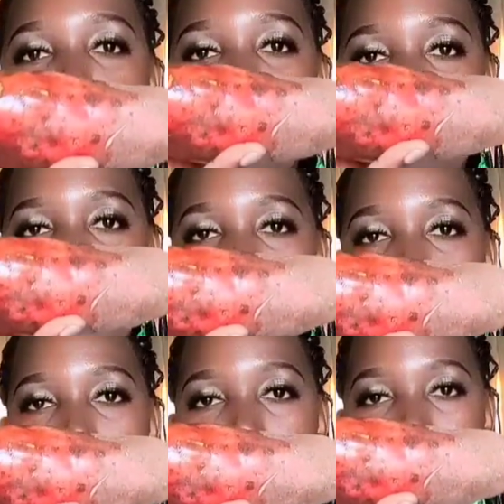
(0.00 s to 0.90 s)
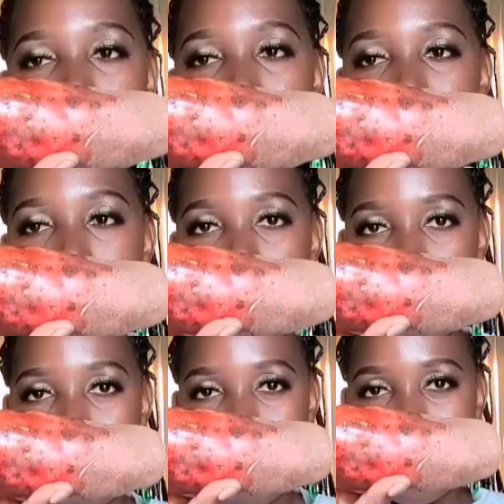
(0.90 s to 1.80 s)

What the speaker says: sweet potatoes.